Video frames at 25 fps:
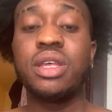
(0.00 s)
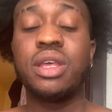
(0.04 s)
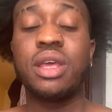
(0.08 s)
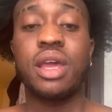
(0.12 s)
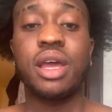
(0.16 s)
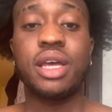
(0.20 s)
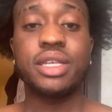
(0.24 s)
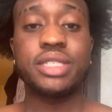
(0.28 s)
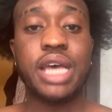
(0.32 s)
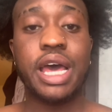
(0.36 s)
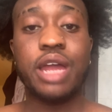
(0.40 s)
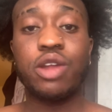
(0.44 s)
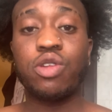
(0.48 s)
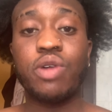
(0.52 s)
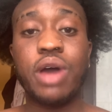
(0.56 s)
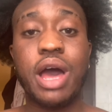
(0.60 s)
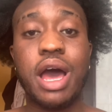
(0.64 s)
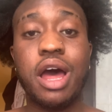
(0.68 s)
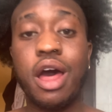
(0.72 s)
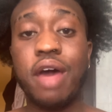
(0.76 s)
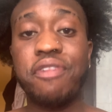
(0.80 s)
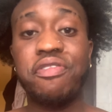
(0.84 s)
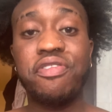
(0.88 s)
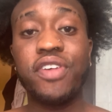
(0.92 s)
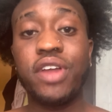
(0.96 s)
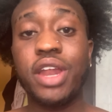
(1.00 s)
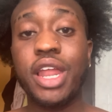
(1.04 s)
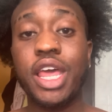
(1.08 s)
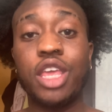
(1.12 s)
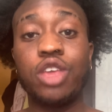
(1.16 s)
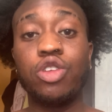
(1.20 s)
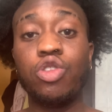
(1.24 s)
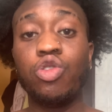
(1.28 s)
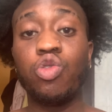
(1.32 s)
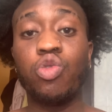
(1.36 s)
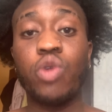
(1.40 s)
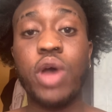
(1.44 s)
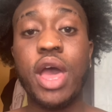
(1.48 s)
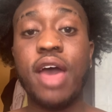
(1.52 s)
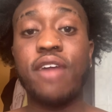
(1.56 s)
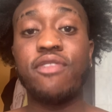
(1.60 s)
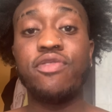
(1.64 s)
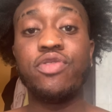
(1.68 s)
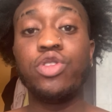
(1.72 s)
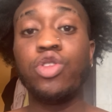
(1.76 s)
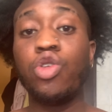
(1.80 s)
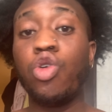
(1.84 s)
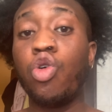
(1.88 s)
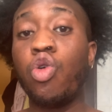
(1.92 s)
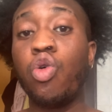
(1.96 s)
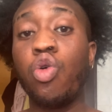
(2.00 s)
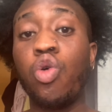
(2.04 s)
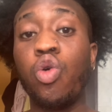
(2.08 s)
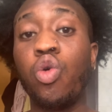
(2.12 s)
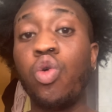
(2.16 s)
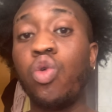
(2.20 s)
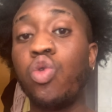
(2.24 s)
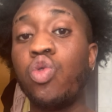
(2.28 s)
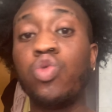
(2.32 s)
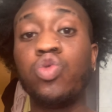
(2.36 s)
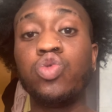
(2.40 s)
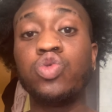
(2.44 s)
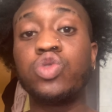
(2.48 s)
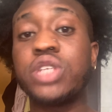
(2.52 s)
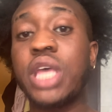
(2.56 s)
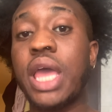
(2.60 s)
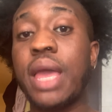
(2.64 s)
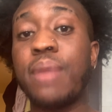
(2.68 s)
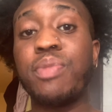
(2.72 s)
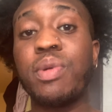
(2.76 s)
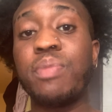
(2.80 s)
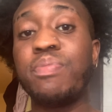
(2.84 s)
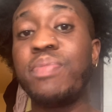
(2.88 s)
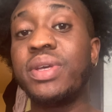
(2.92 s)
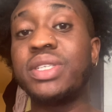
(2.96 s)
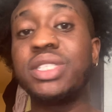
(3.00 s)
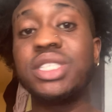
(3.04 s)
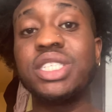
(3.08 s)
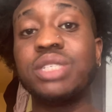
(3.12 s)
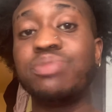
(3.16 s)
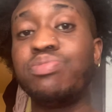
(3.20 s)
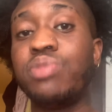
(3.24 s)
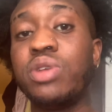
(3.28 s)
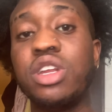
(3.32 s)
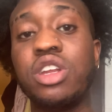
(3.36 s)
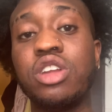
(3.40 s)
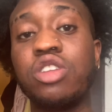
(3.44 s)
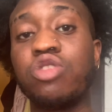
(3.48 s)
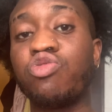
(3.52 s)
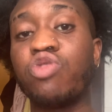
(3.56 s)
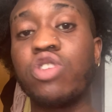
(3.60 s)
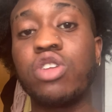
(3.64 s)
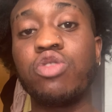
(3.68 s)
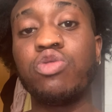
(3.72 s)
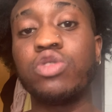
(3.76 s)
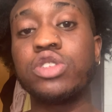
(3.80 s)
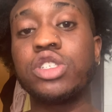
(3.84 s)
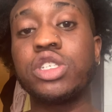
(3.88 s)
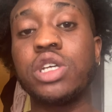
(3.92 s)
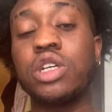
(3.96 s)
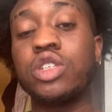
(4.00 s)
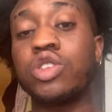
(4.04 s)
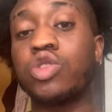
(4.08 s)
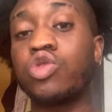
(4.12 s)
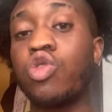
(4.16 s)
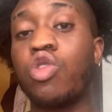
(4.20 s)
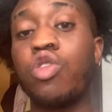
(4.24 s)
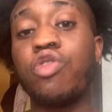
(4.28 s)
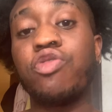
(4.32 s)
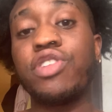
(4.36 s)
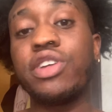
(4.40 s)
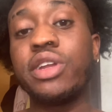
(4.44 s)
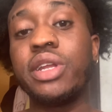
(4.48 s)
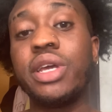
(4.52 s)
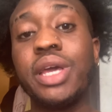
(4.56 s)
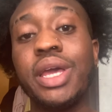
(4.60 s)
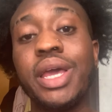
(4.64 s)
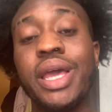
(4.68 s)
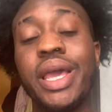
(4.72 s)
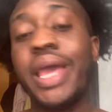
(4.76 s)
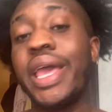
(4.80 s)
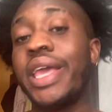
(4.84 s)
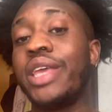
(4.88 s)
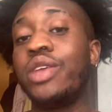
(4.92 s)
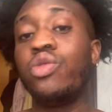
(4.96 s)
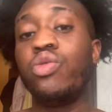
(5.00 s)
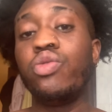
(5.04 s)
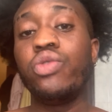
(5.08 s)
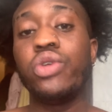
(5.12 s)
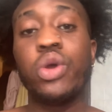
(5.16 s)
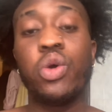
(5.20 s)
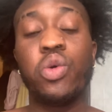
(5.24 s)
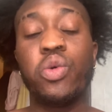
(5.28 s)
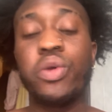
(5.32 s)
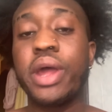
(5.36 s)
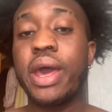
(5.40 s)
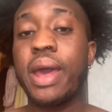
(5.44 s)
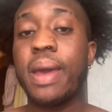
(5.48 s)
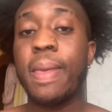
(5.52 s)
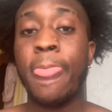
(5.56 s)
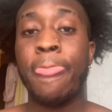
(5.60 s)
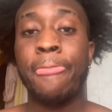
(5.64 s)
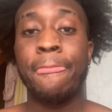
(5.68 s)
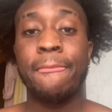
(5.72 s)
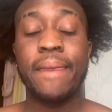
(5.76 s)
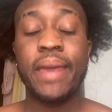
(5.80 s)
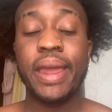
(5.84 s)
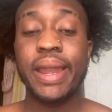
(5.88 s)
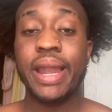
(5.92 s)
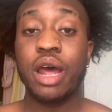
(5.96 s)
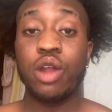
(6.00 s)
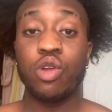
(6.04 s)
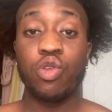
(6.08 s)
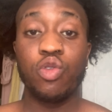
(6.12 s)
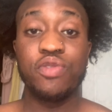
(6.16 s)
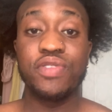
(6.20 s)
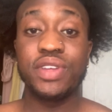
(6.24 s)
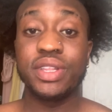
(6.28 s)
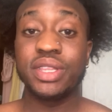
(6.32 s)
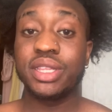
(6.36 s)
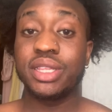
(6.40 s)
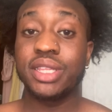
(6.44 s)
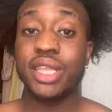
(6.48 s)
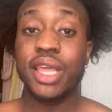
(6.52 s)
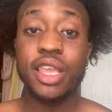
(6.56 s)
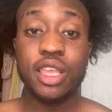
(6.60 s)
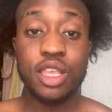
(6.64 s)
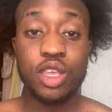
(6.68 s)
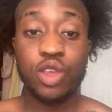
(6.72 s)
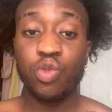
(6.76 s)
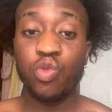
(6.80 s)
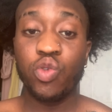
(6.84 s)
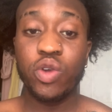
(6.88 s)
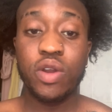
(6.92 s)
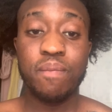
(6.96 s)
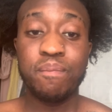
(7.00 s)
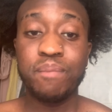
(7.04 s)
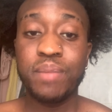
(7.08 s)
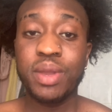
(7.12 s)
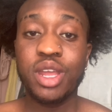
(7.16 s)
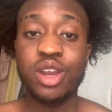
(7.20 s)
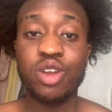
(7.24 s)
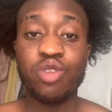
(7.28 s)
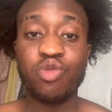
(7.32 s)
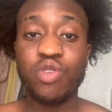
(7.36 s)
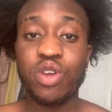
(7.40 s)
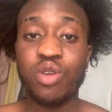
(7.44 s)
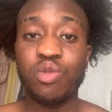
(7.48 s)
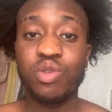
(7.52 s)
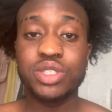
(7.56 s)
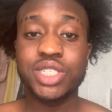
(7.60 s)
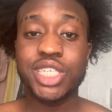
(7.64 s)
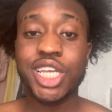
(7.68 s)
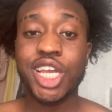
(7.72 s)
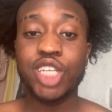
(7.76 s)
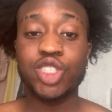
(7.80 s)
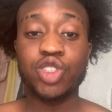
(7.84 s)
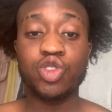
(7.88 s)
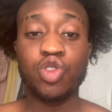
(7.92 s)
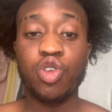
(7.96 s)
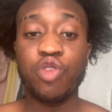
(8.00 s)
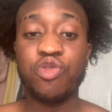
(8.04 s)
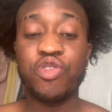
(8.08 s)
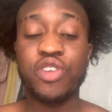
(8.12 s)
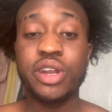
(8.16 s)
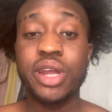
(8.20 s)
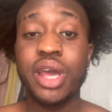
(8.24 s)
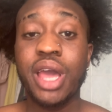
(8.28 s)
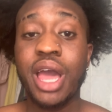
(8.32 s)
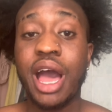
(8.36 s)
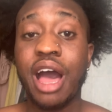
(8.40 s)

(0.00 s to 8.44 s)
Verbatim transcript: Cause I don't, I feel like you don't have no type of business being in the ring with Terrence Crawford, and you know that. And I don't even think you want to be in the ring with Terrence Crawford.